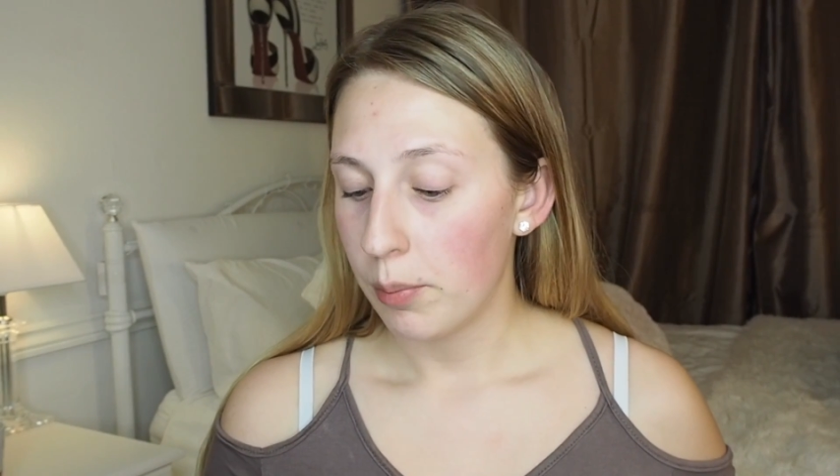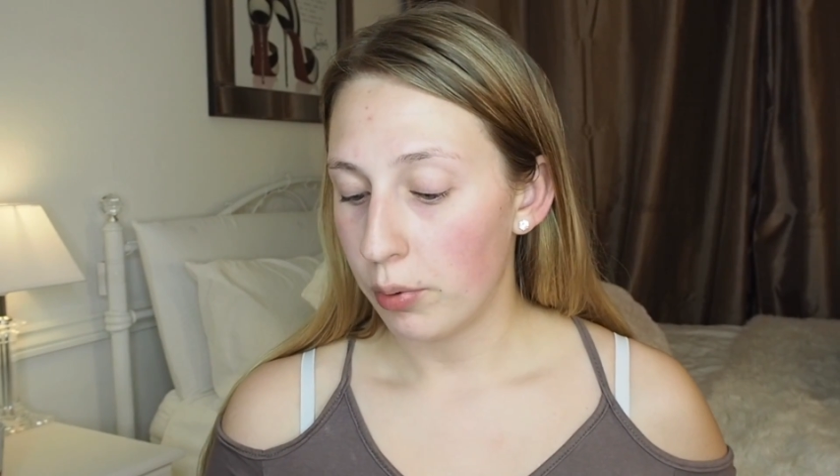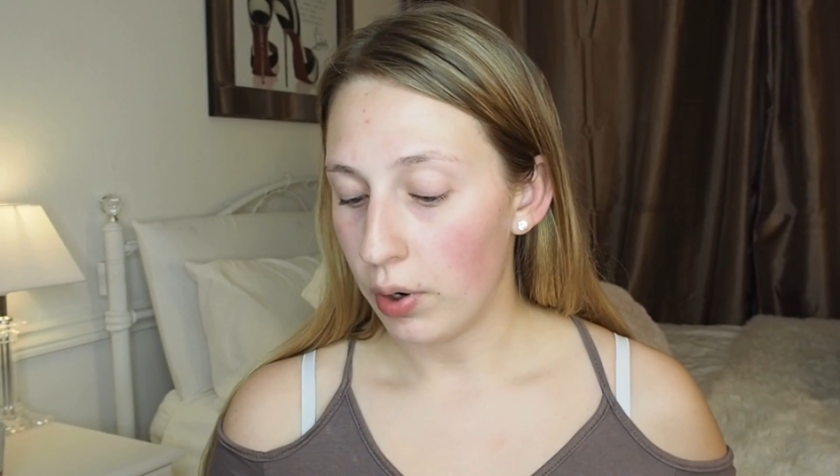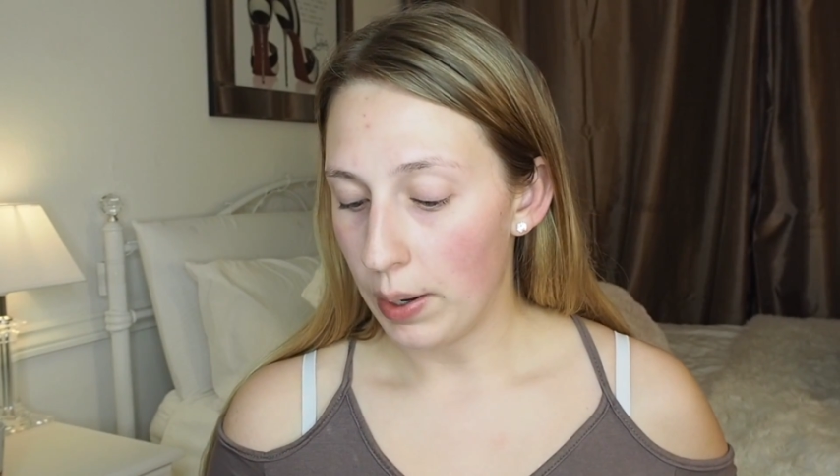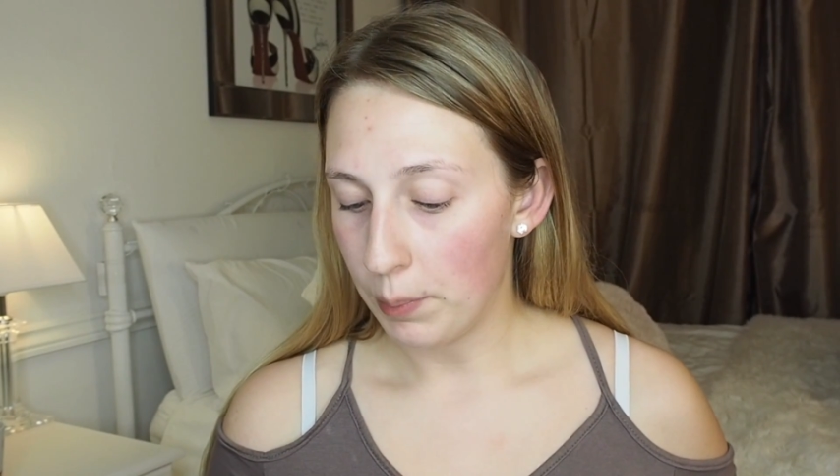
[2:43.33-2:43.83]

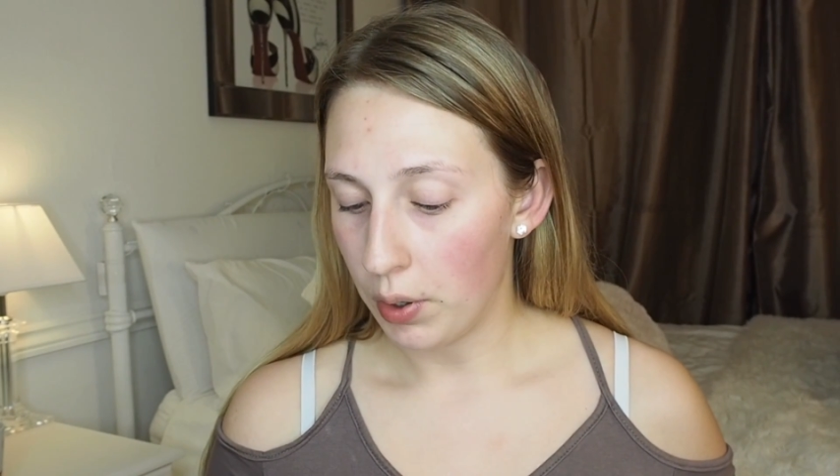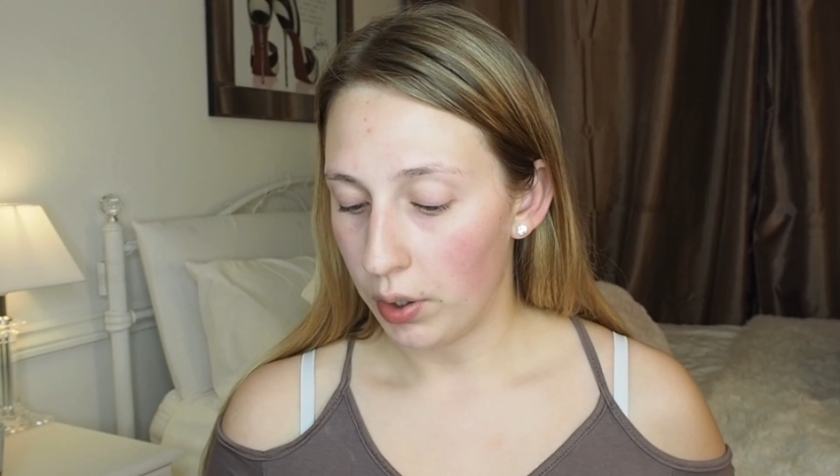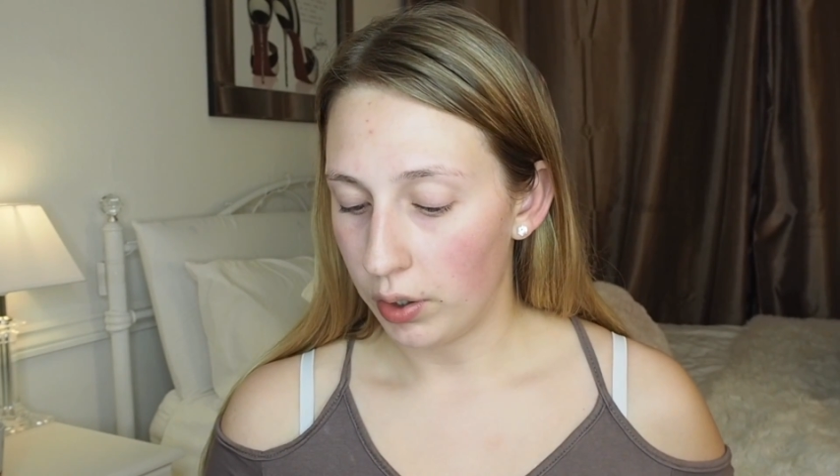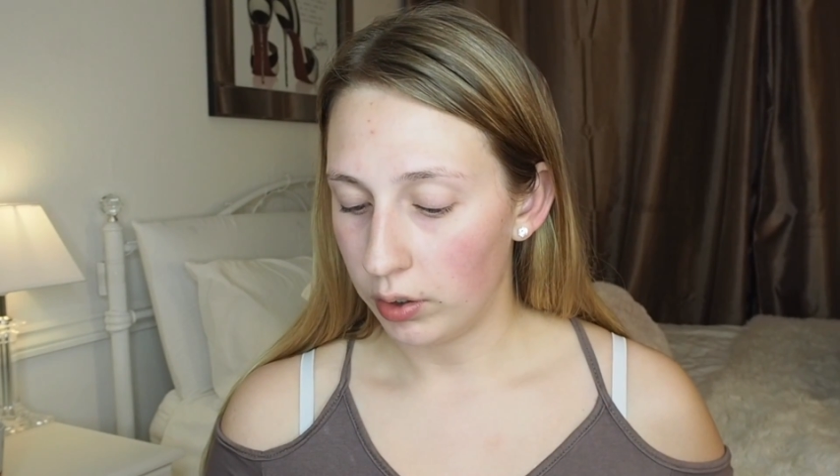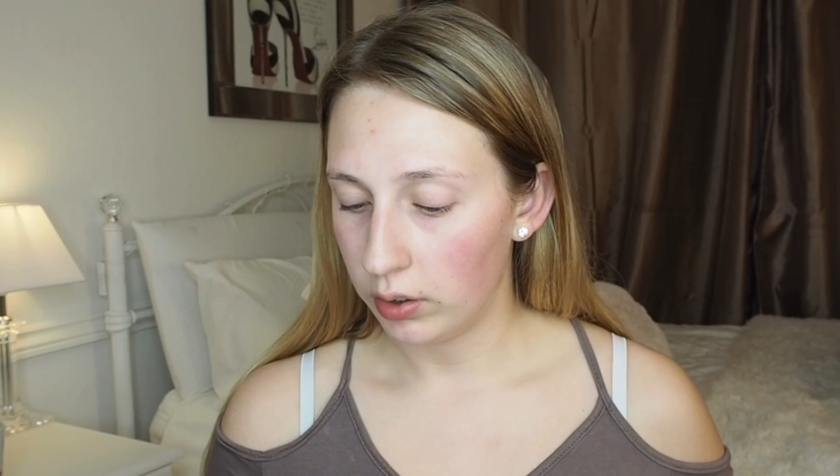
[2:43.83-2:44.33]

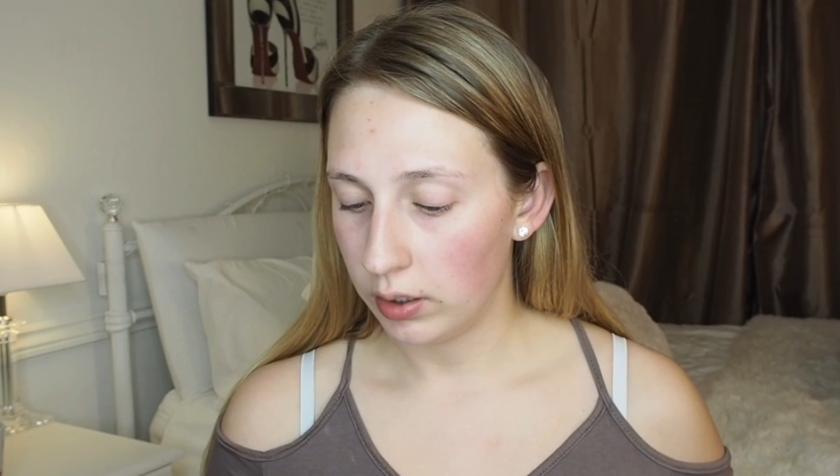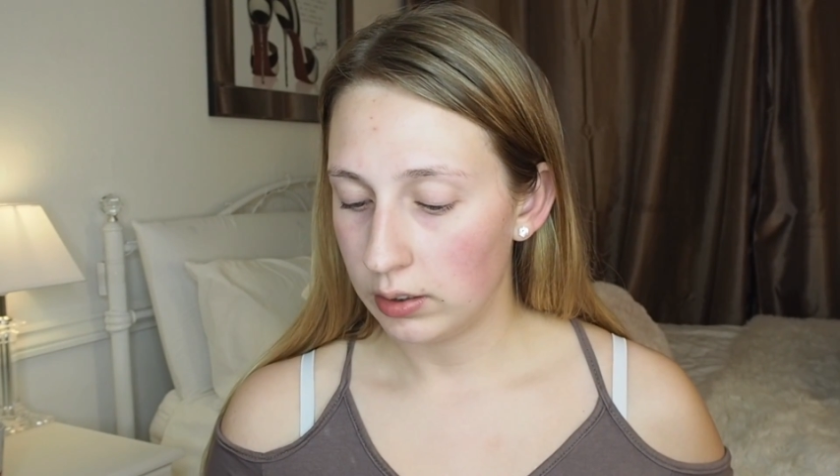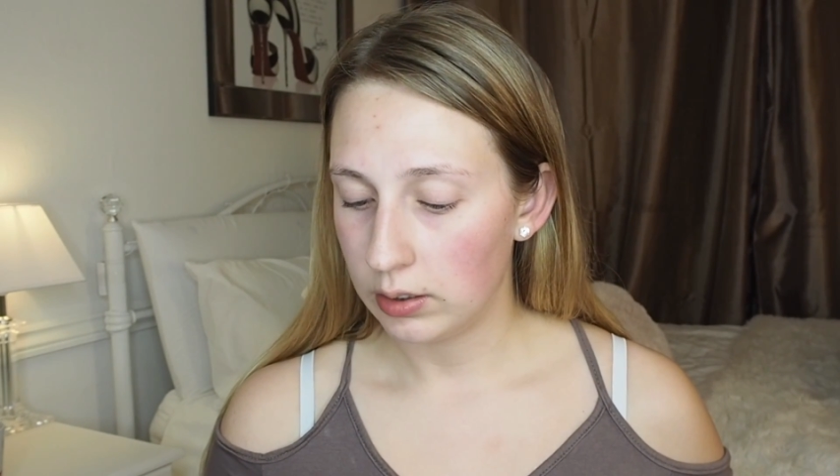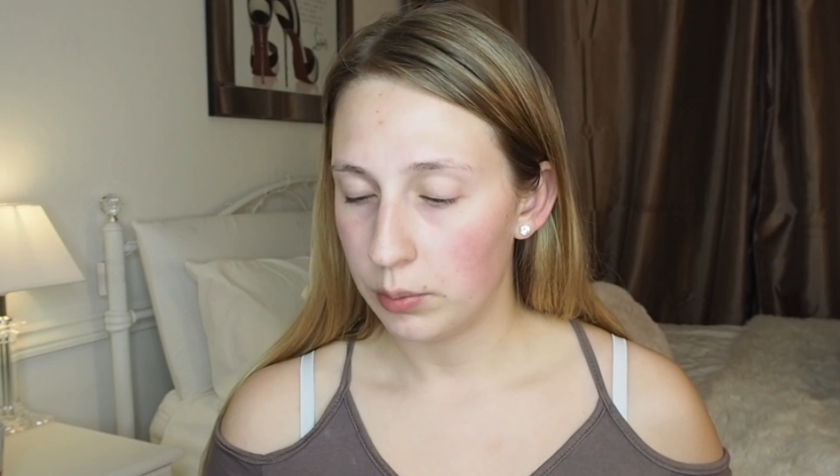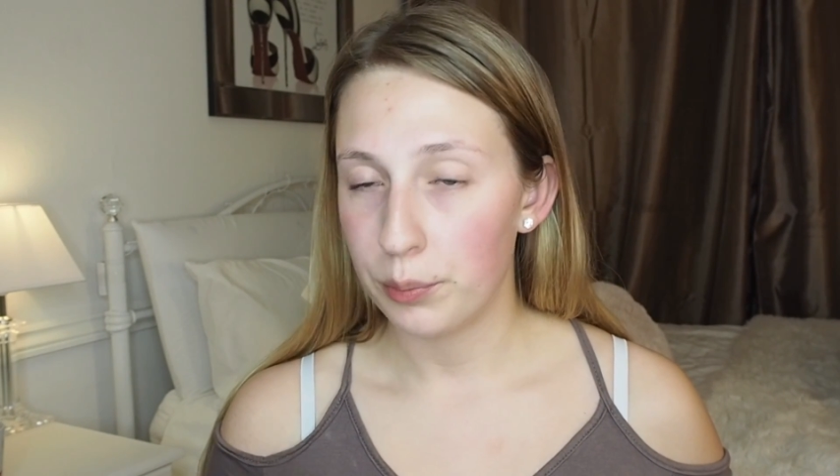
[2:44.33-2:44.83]
Primark
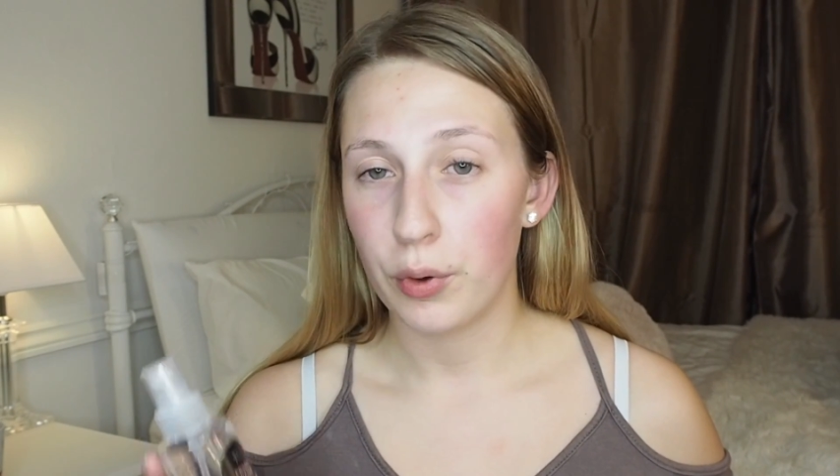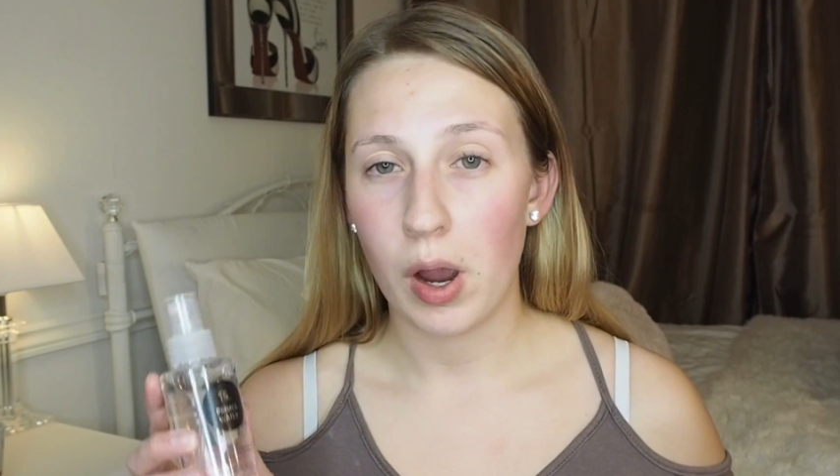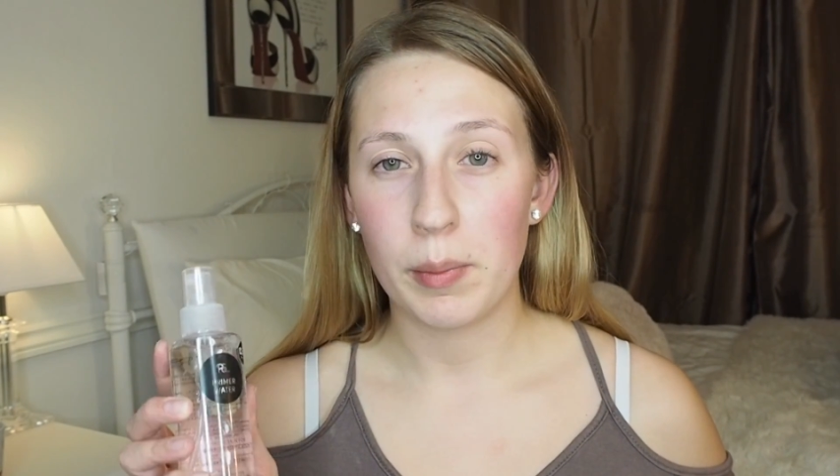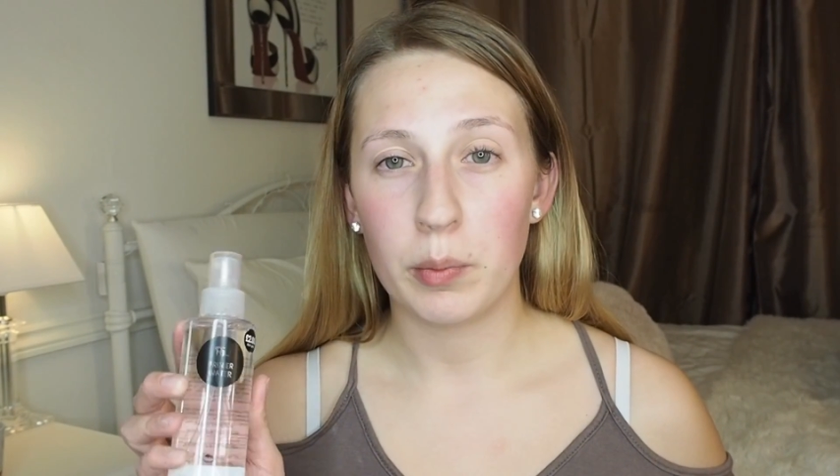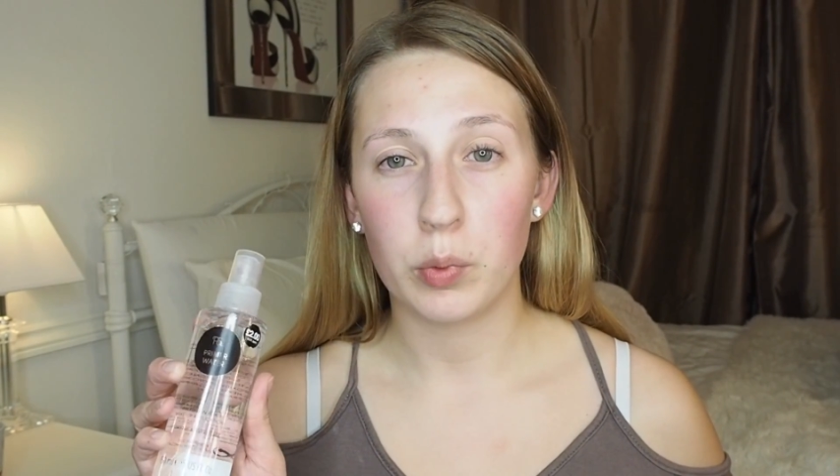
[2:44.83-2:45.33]

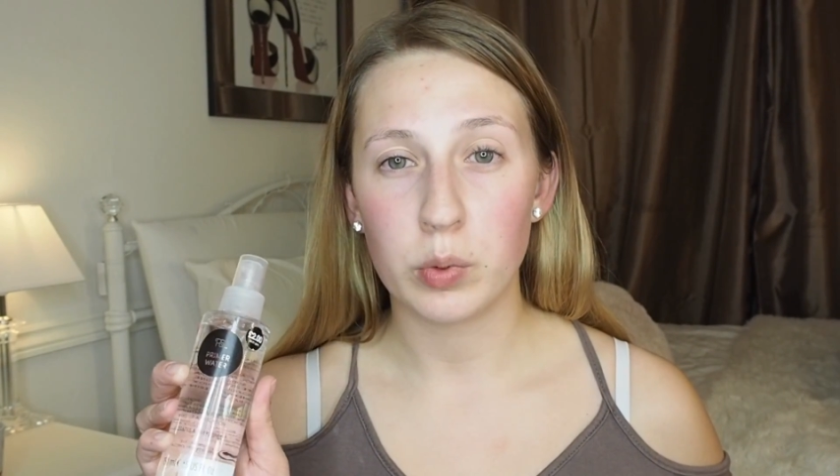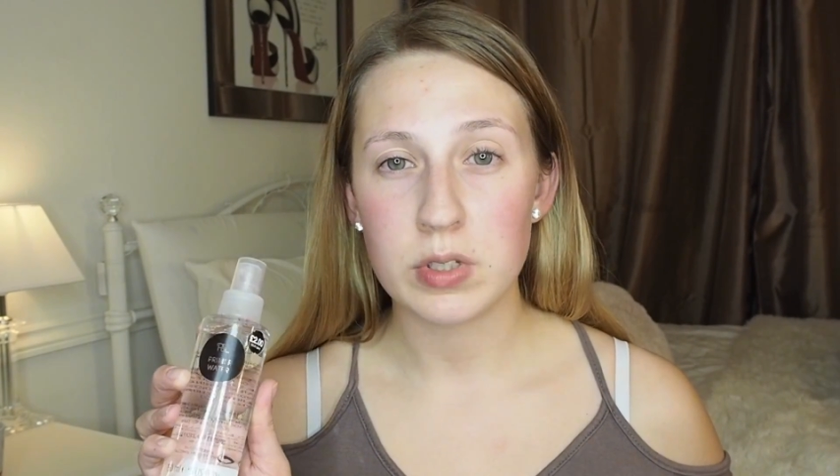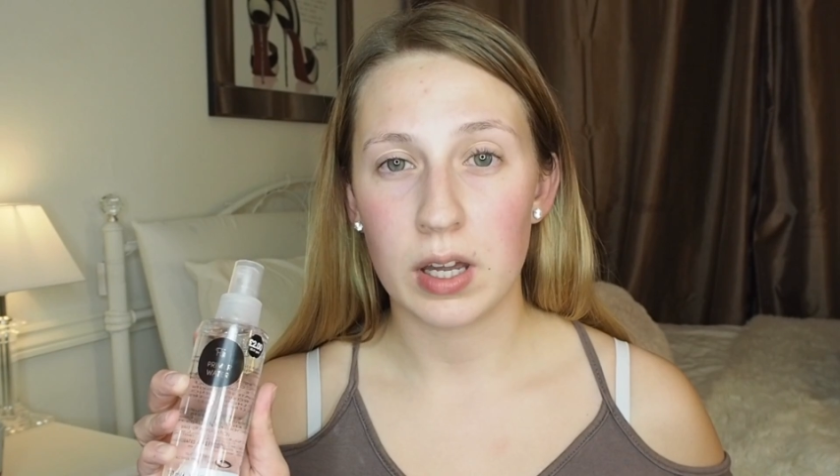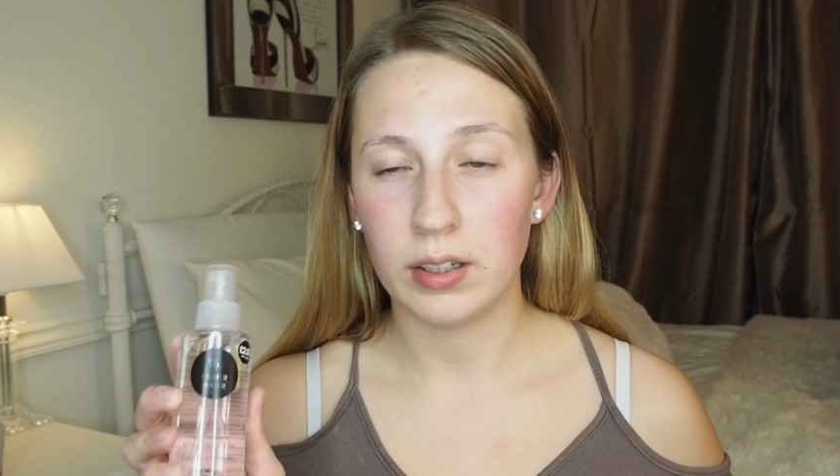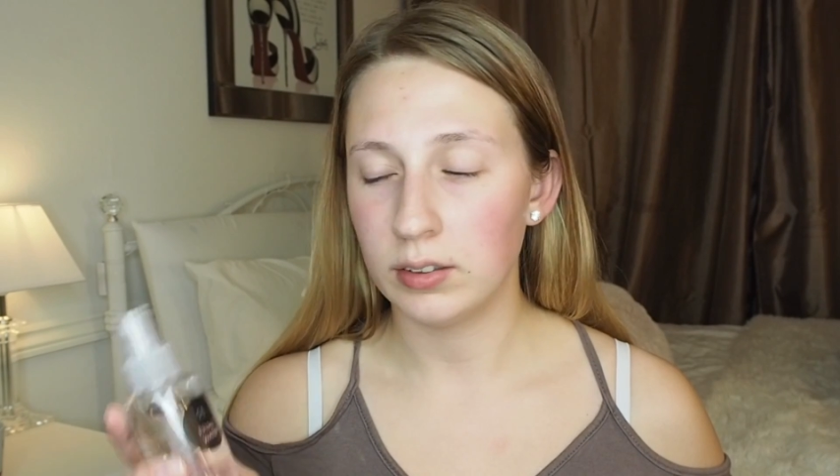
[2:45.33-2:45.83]
priming
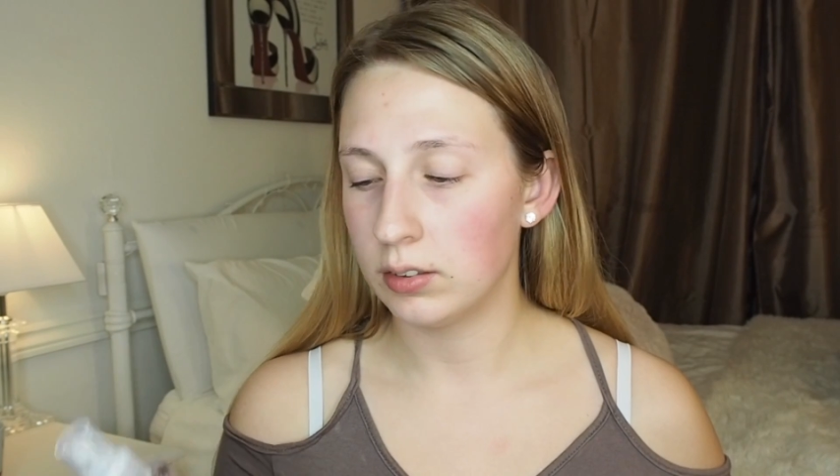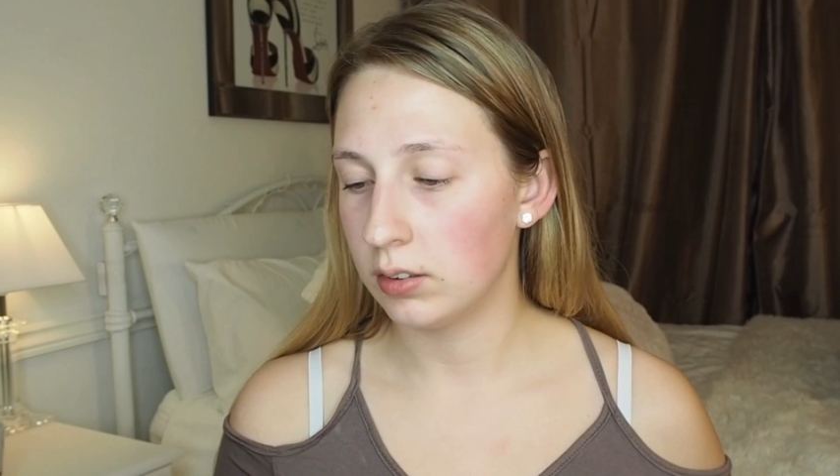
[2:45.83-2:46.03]
water.